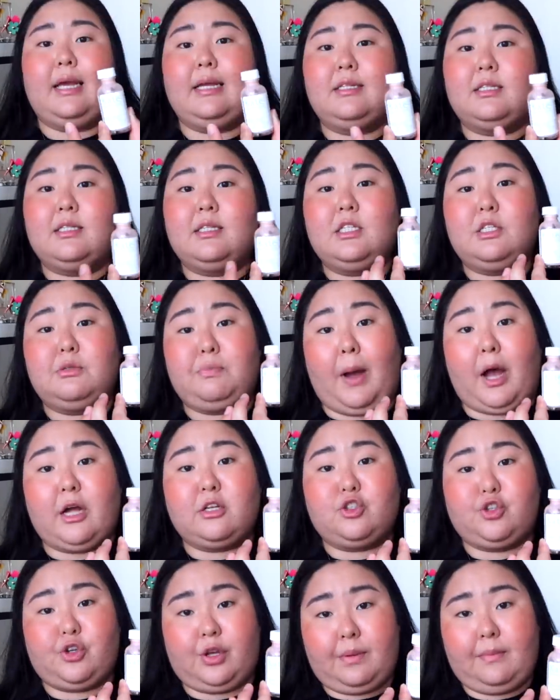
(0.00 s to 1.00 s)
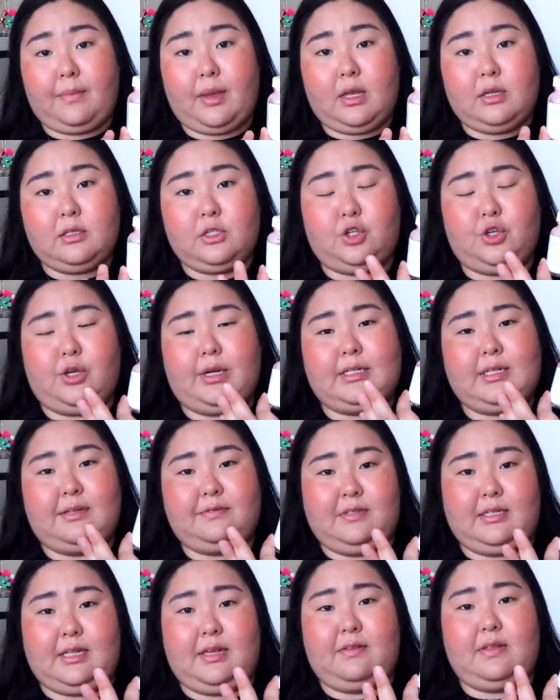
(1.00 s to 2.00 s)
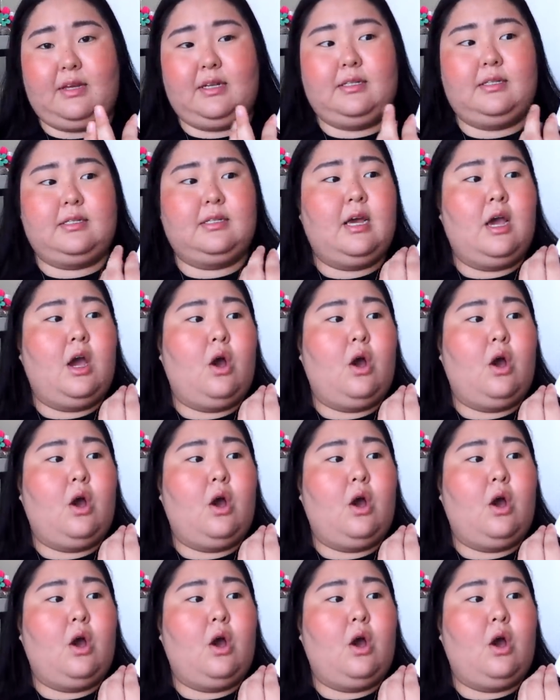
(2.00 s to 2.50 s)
It's the spot treatment. You guys have seen this.